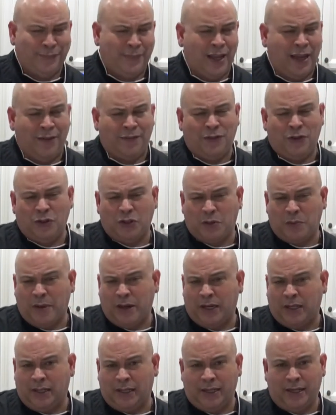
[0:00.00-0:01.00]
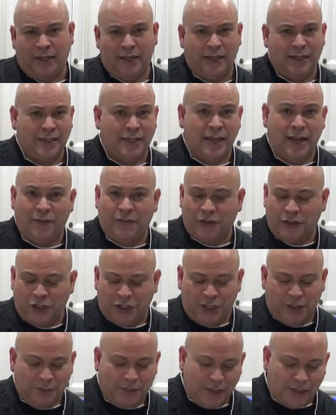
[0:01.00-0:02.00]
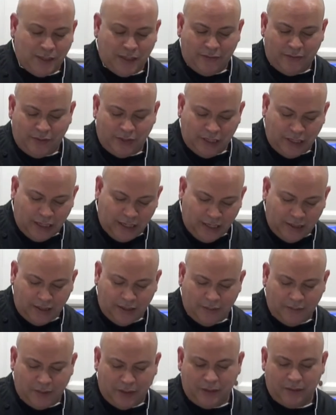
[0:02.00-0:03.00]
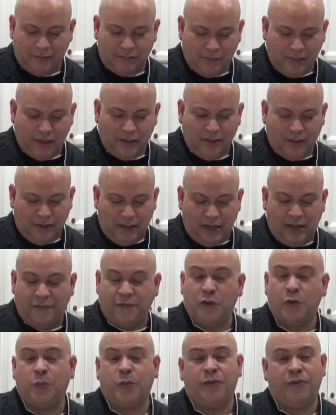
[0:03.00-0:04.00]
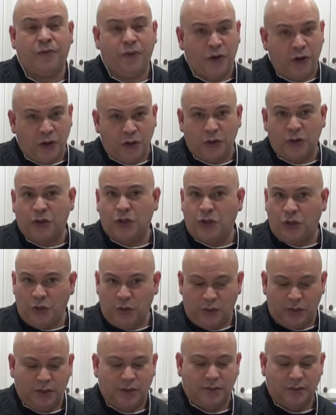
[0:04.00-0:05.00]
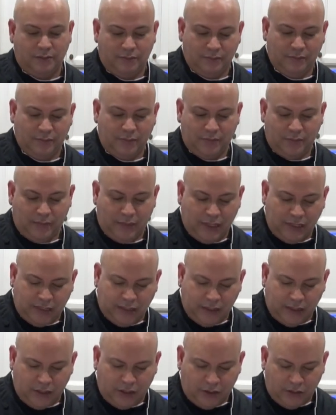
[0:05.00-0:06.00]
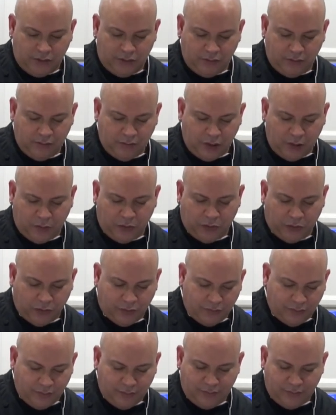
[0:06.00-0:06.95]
I've used metal in it. It's never chipped, it's never done anything, but if you prefer, you can use a silicone spoon.